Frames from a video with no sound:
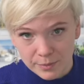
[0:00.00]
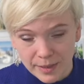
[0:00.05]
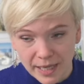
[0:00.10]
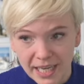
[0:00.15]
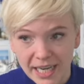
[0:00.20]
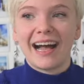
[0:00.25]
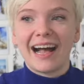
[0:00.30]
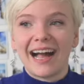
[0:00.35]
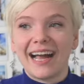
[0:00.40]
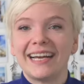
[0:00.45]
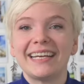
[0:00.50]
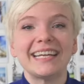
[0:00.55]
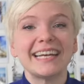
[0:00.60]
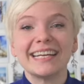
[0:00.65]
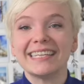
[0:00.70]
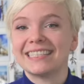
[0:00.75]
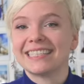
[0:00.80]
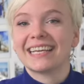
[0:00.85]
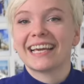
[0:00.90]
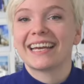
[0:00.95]
but I
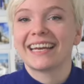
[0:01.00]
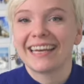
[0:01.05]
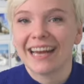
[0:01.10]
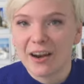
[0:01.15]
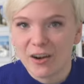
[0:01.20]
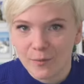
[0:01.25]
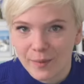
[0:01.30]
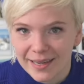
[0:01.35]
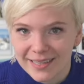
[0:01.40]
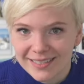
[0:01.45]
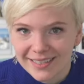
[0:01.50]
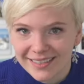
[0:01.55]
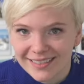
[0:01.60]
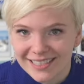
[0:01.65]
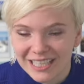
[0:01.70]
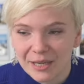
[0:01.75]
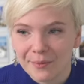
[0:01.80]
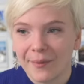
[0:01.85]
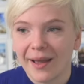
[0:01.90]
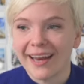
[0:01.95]
needed to get it out of my
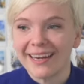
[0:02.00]
system.